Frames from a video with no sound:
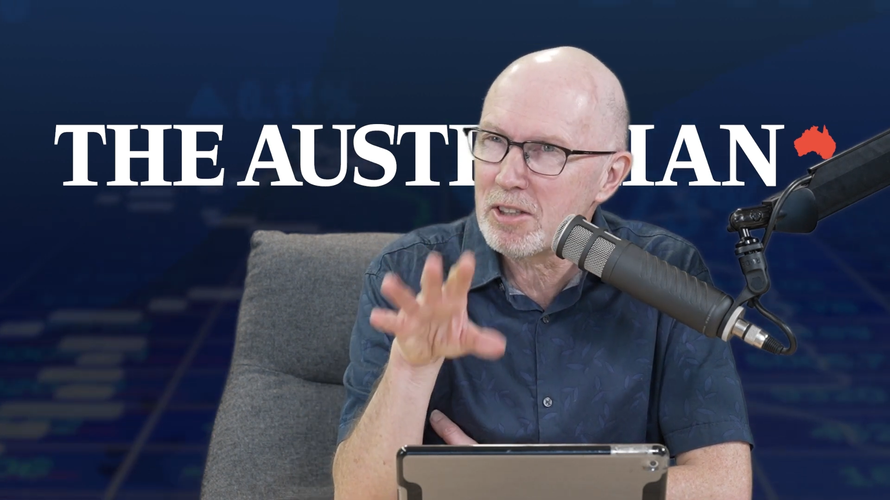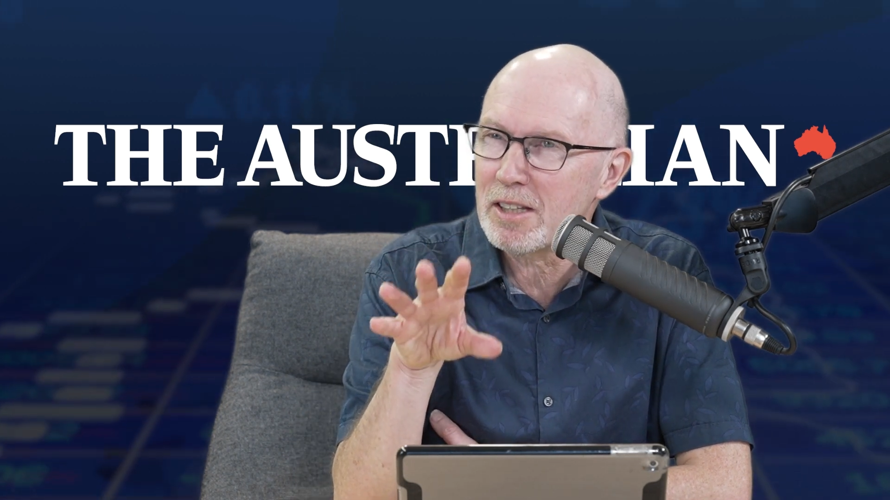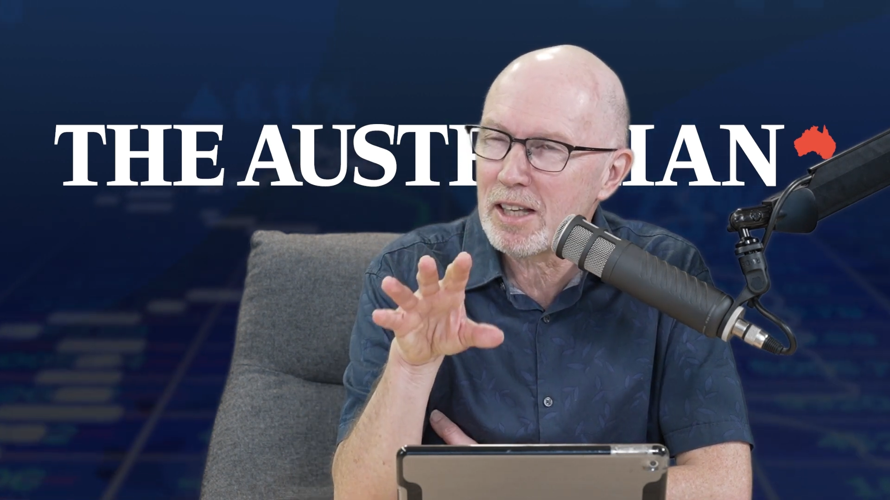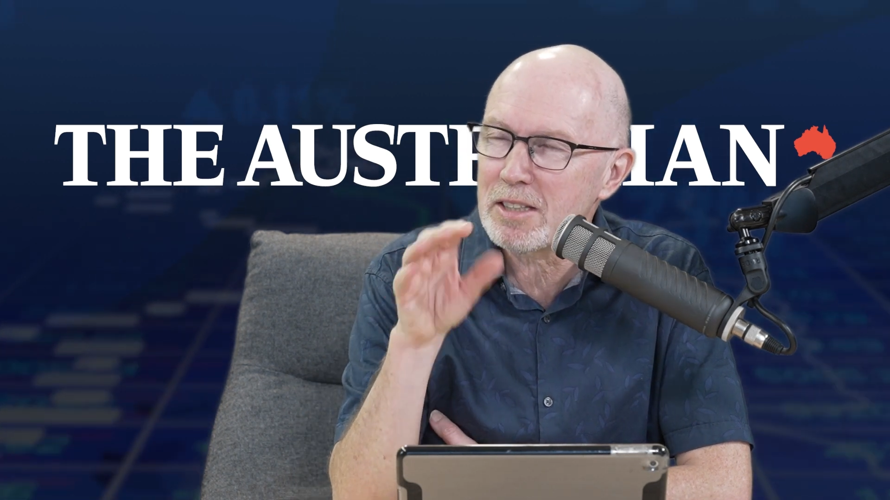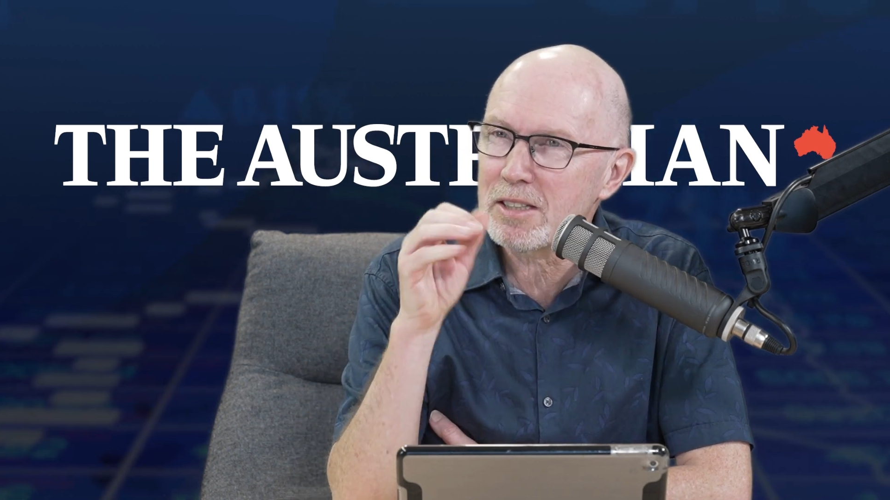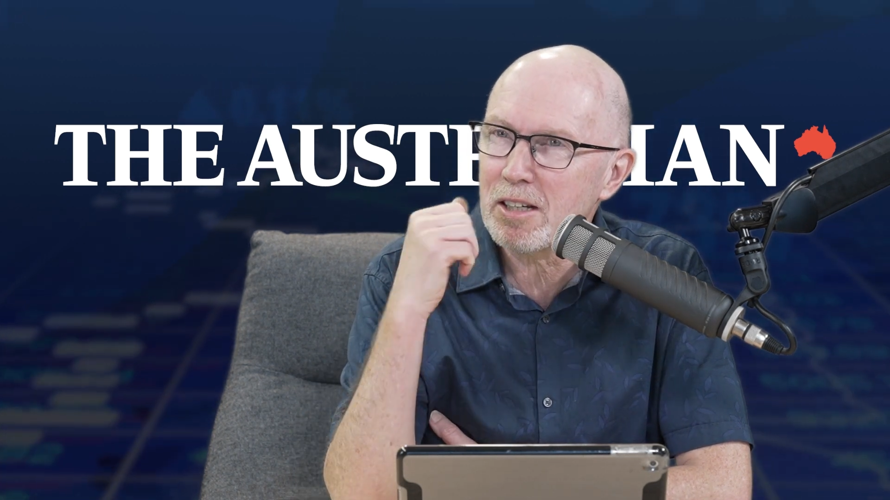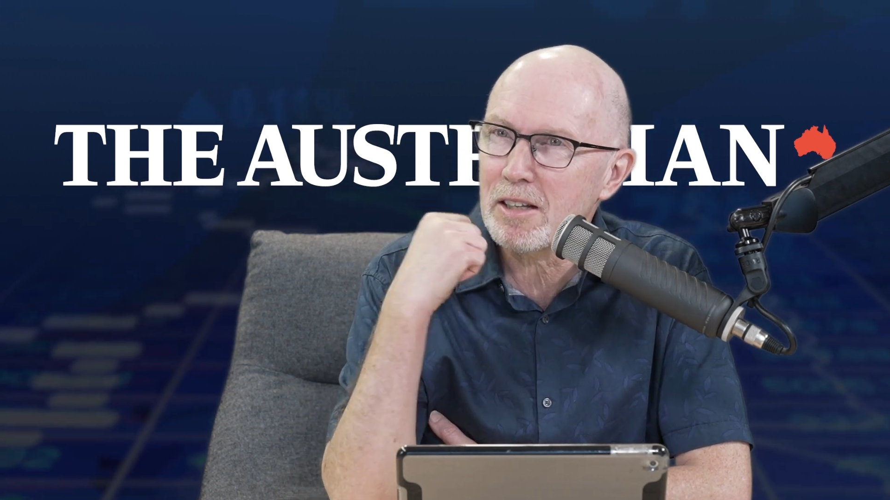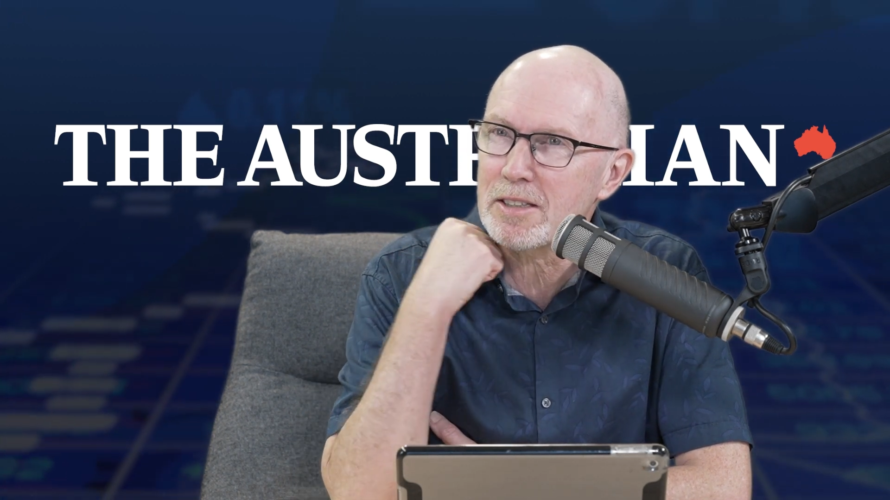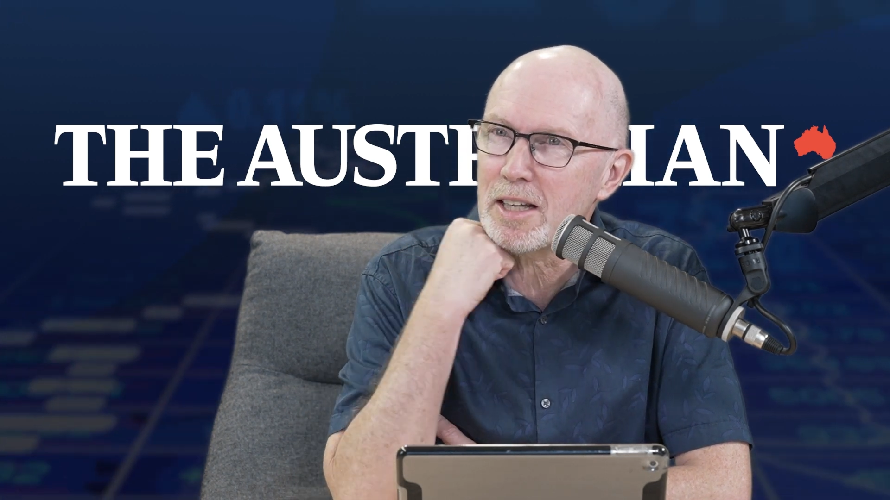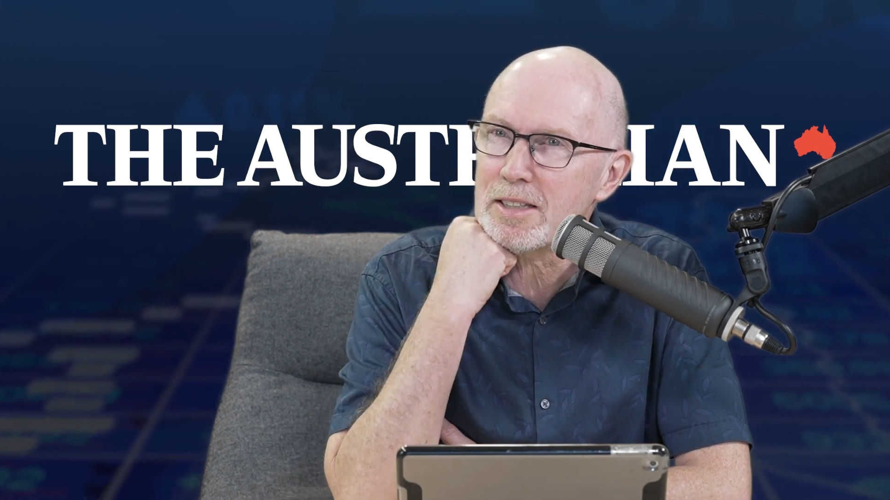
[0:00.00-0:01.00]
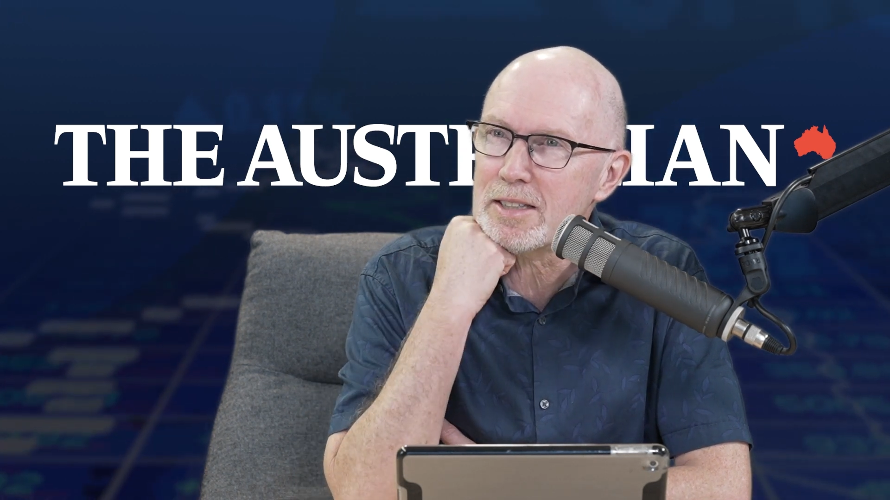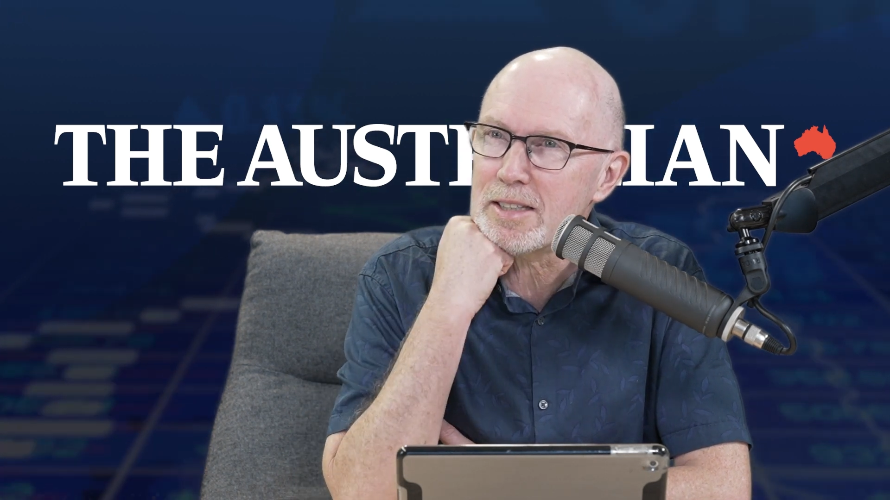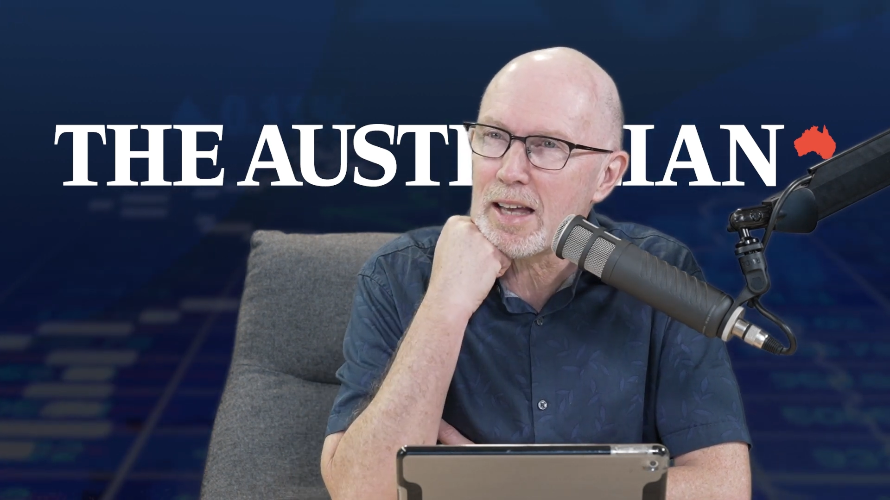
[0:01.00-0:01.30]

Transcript: think that's the consensus?